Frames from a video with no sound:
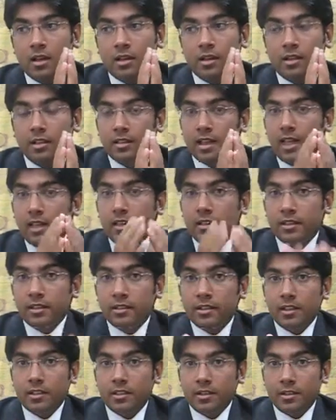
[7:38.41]

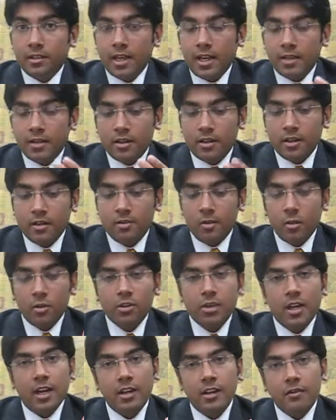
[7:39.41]
does that really
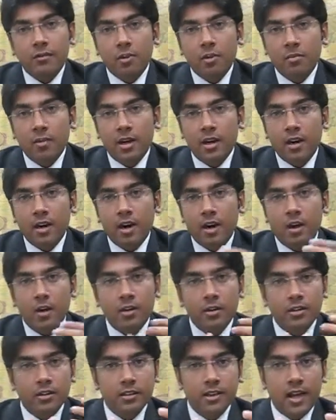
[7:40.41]
pose challenge for America, or
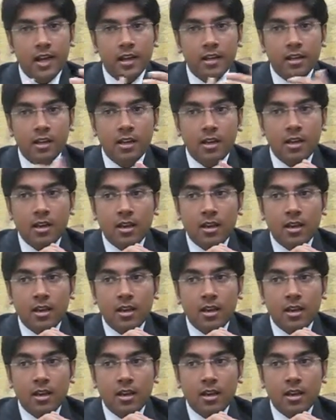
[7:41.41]
does that